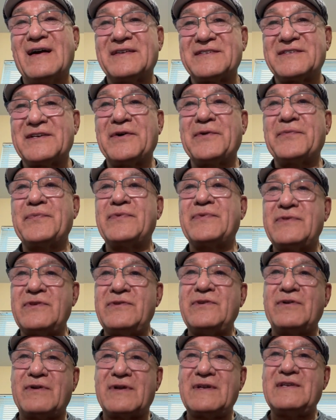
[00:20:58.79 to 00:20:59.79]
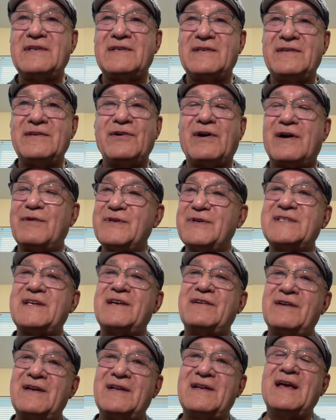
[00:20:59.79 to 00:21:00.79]
So you're always
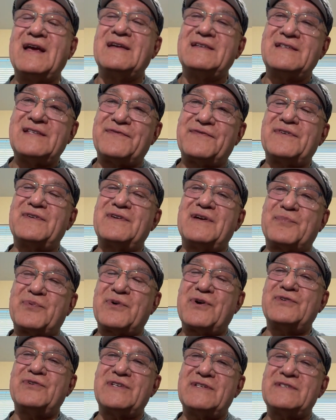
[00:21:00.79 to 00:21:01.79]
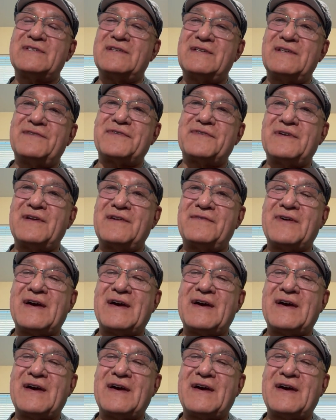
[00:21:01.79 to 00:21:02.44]
hearing different approaches and different